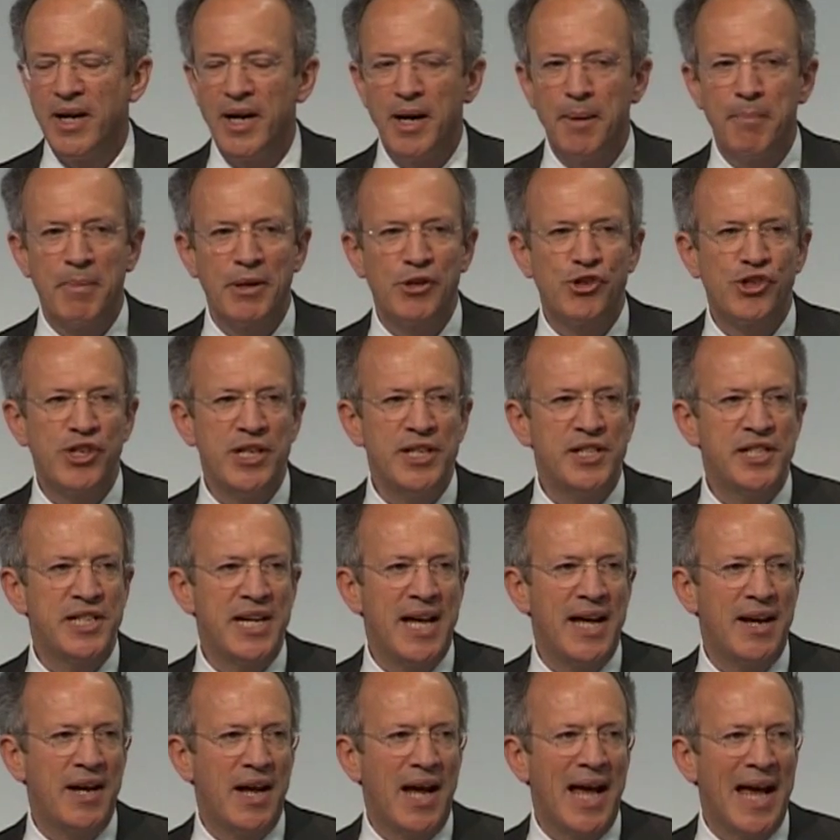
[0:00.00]
But she
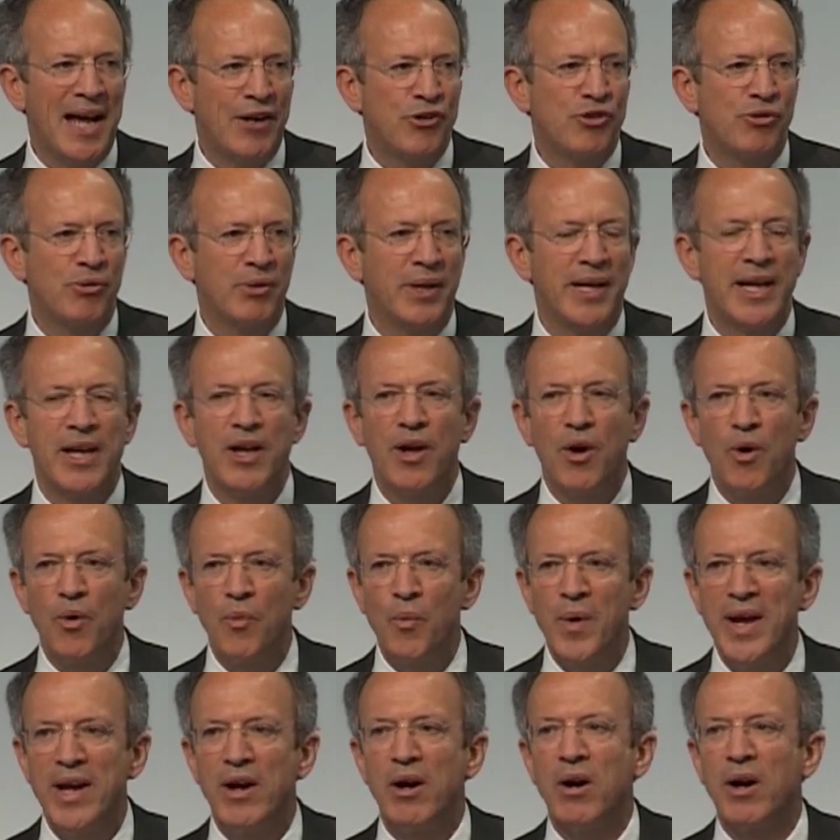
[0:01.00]
said, actually,
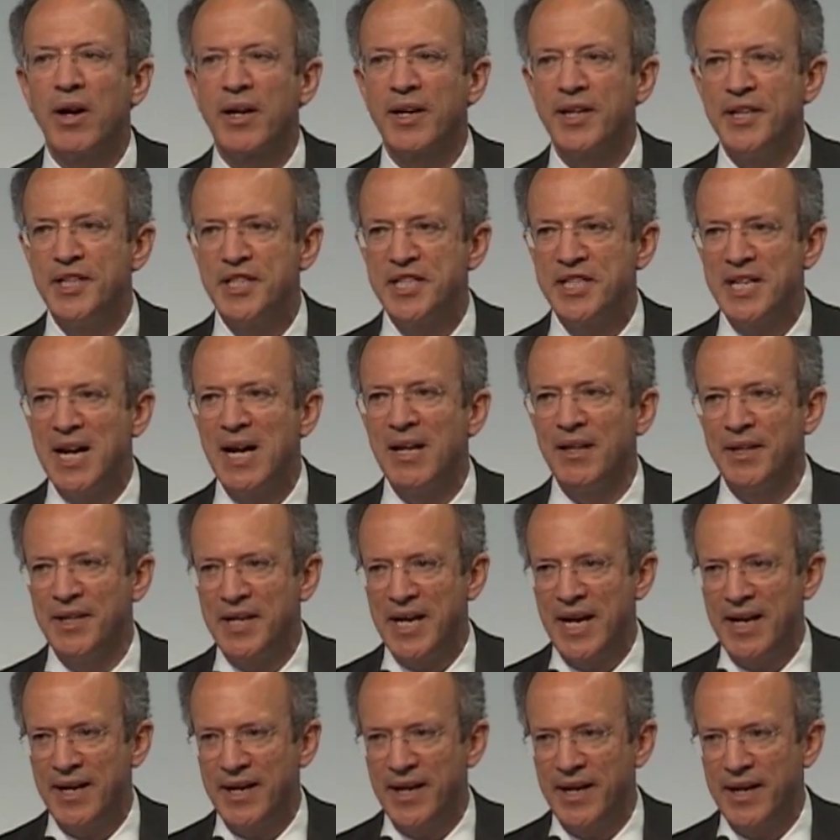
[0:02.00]
we are
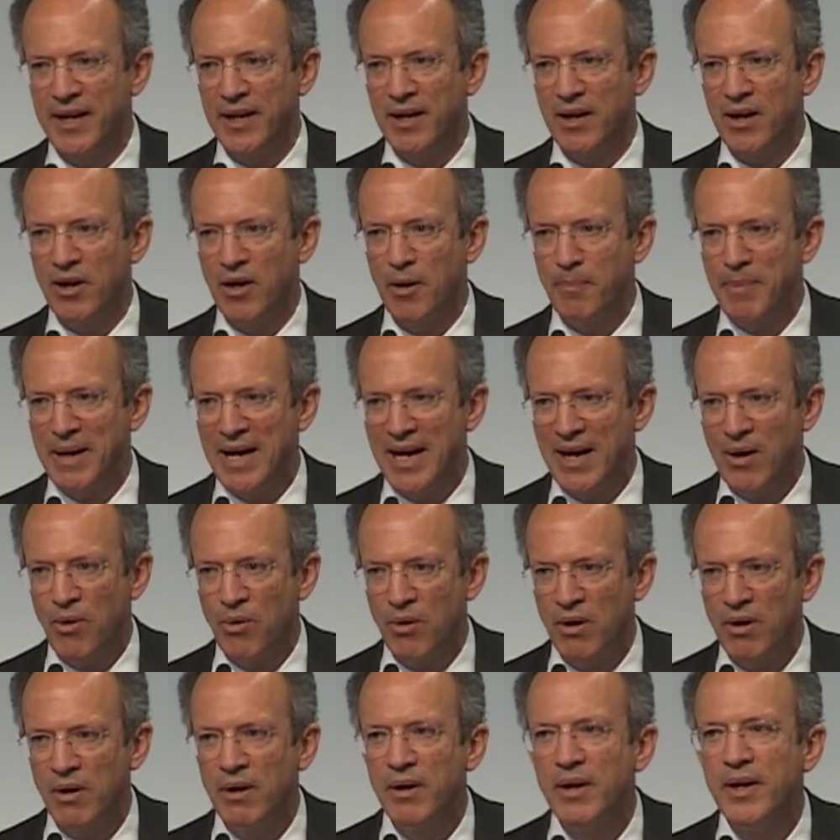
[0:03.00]
consolidating our
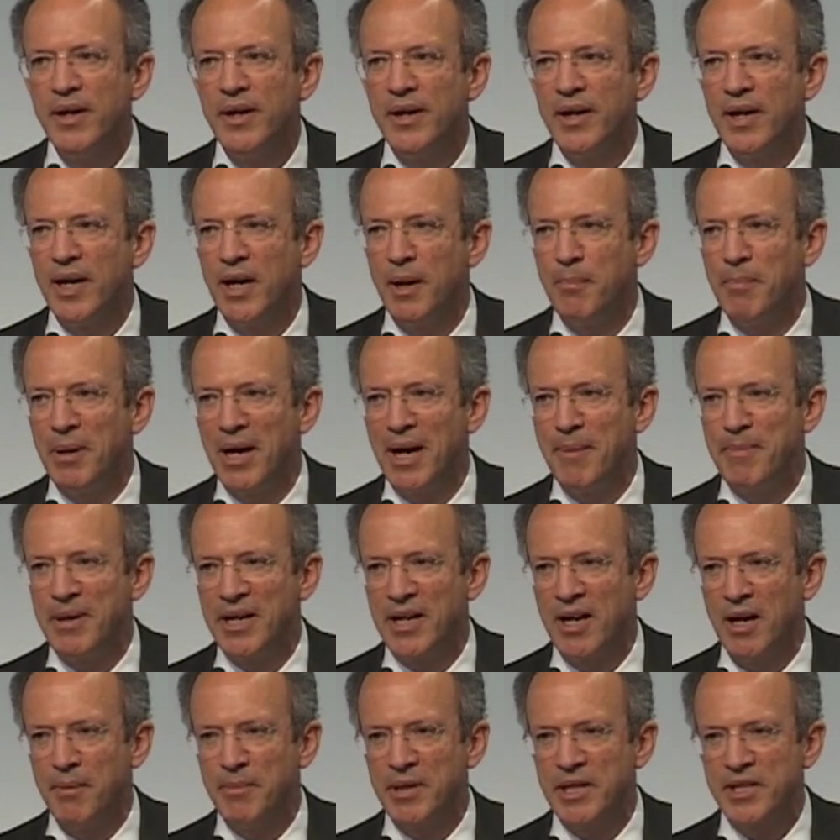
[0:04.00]
power by
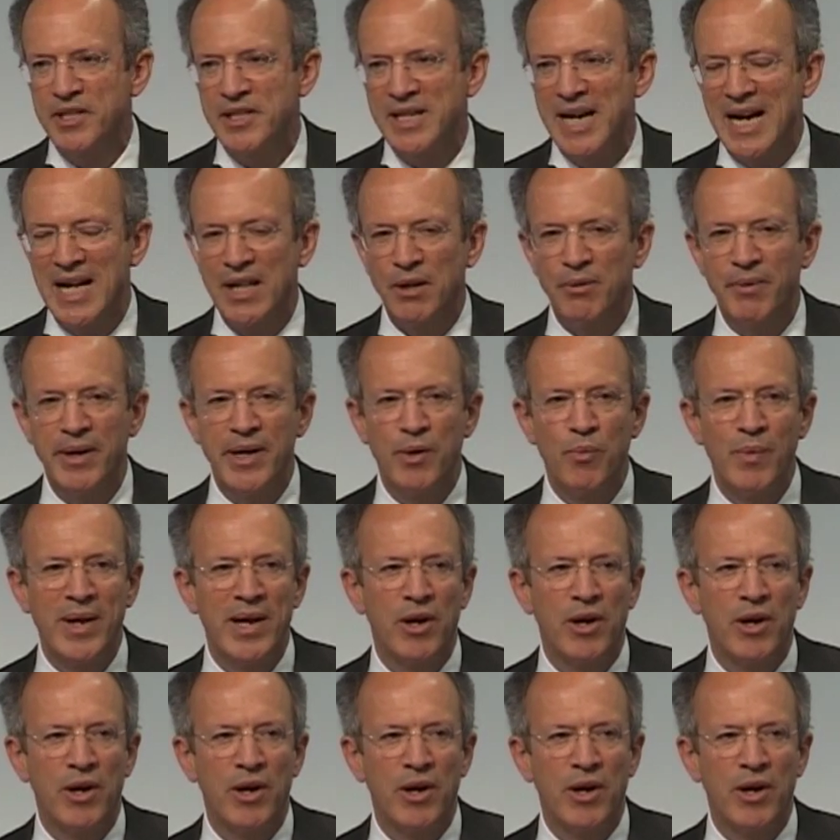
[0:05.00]
becoming salaried.